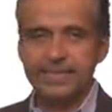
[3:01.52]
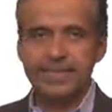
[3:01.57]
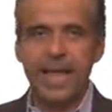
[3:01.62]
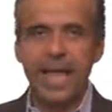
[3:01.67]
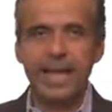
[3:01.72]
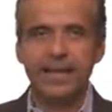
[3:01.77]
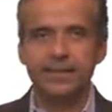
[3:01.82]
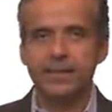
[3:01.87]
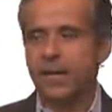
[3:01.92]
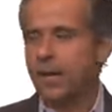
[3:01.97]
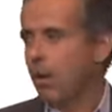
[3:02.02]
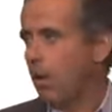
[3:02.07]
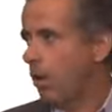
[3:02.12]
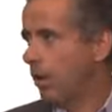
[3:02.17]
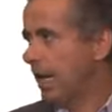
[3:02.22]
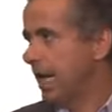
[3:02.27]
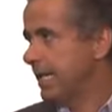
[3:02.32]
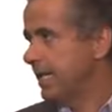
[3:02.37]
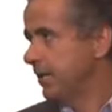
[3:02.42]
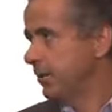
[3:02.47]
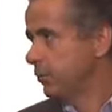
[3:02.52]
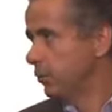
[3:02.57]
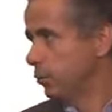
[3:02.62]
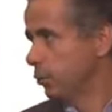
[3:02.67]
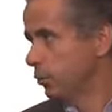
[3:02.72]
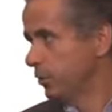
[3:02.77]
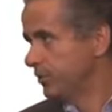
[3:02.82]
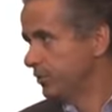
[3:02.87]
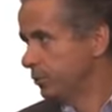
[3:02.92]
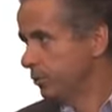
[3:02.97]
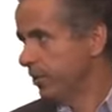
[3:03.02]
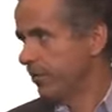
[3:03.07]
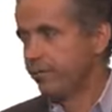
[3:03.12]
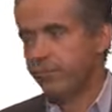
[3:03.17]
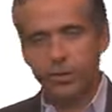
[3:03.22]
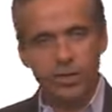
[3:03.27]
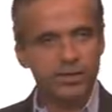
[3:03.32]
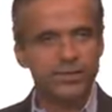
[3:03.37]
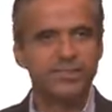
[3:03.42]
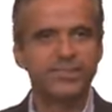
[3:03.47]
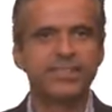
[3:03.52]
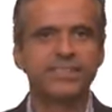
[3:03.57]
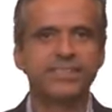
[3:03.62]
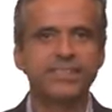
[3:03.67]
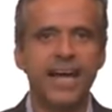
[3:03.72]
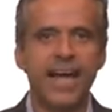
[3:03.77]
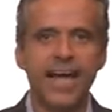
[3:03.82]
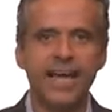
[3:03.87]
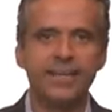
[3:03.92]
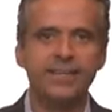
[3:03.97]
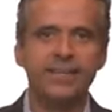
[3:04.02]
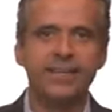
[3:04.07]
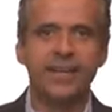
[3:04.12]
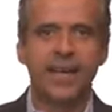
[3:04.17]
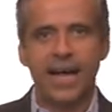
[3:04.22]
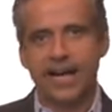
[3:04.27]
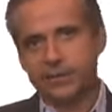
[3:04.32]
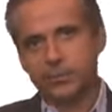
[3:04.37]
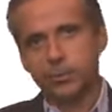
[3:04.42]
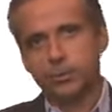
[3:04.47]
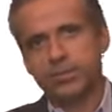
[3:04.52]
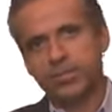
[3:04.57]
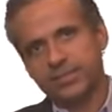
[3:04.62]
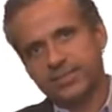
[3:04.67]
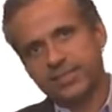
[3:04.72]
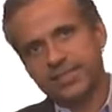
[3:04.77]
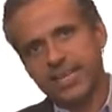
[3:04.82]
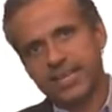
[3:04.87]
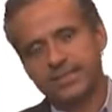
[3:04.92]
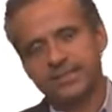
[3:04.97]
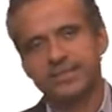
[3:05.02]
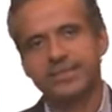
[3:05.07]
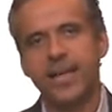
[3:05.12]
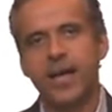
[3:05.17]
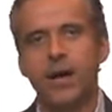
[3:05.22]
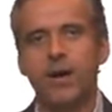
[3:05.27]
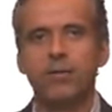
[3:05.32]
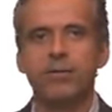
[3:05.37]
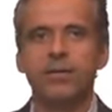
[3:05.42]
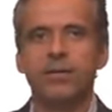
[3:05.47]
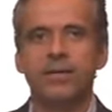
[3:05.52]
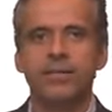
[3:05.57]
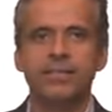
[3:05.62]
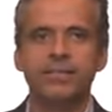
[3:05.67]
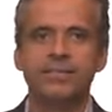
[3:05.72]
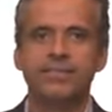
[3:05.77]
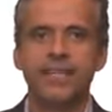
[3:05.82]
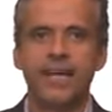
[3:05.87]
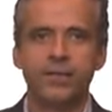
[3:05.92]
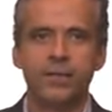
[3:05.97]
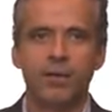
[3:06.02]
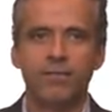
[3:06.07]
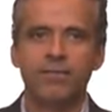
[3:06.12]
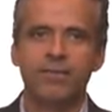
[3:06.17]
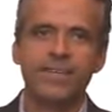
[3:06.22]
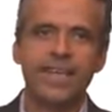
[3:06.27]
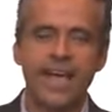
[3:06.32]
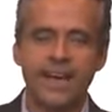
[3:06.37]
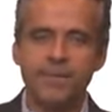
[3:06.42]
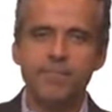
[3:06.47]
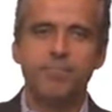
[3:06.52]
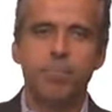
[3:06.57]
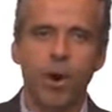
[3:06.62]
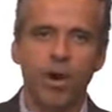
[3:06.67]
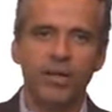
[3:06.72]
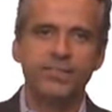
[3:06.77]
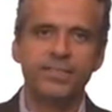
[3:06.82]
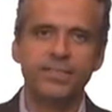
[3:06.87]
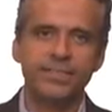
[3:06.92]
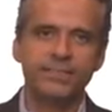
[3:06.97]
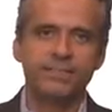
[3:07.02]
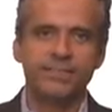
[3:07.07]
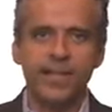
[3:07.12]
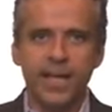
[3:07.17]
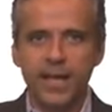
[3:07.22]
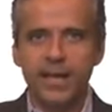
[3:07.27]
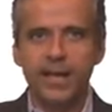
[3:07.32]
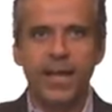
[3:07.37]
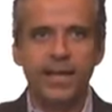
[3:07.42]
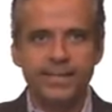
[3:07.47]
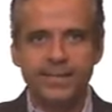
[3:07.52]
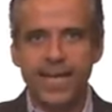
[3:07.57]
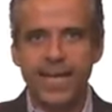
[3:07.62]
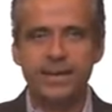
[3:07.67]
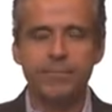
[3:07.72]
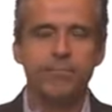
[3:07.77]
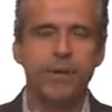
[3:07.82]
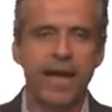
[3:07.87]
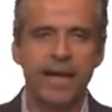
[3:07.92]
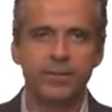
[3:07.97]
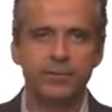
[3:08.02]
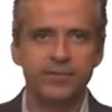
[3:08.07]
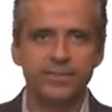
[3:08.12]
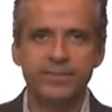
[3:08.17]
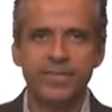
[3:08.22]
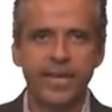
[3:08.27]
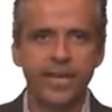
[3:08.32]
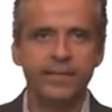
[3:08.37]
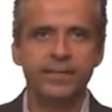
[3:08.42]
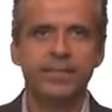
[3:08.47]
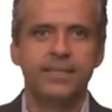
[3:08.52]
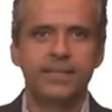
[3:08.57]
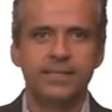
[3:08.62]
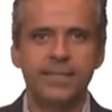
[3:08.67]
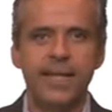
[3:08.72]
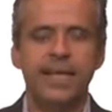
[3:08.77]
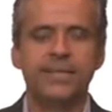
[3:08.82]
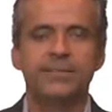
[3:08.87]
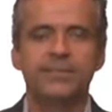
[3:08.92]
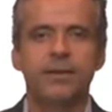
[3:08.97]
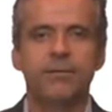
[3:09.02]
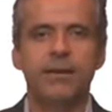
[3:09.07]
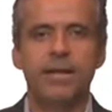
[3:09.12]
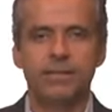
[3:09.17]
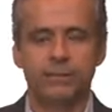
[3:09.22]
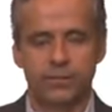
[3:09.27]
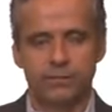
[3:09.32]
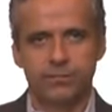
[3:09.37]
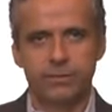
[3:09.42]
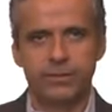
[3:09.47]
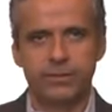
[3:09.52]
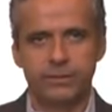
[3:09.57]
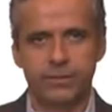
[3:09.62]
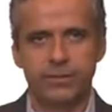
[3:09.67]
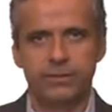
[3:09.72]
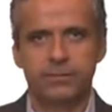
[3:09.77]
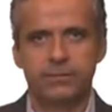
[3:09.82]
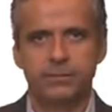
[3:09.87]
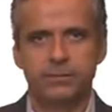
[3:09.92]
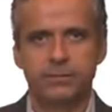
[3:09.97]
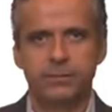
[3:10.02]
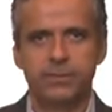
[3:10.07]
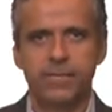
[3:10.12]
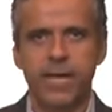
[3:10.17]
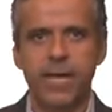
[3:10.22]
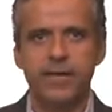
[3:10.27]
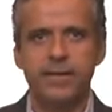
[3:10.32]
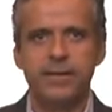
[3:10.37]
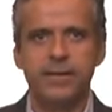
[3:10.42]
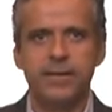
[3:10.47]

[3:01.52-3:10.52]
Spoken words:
that, all I need to do is to reverse the sign. I do this in Excel. Instead of getting positive 10, I take minus 10. That's the rate of return, okay?